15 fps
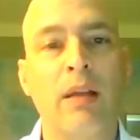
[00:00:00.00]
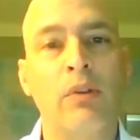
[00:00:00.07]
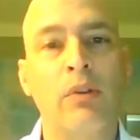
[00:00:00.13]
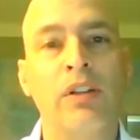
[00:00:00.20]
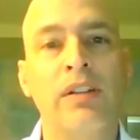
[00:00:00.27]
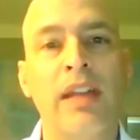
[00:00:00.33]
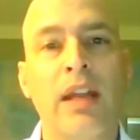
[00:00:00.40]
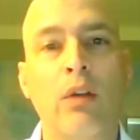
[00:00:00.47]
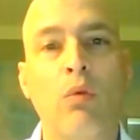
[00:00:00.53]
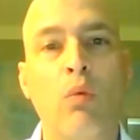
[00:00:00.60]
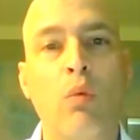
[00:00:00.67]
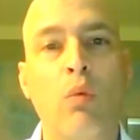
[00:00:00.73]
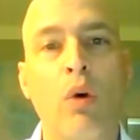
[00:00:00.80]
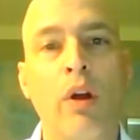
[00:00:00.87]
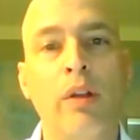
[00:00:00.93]
I'm going to take
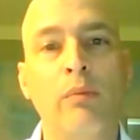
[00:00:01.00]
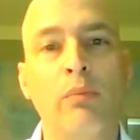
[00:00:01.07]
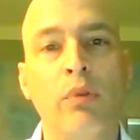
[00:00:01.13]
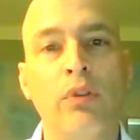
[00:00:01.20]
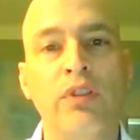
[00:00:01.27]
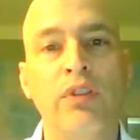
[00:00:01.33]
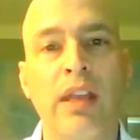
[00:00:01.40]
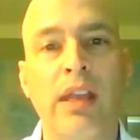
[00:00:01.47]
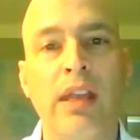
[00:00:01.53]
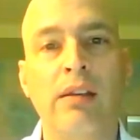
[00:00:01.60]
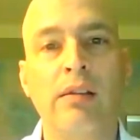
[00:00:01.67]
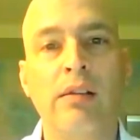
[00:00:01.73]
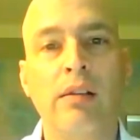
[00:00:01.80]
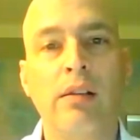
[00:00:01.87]
1%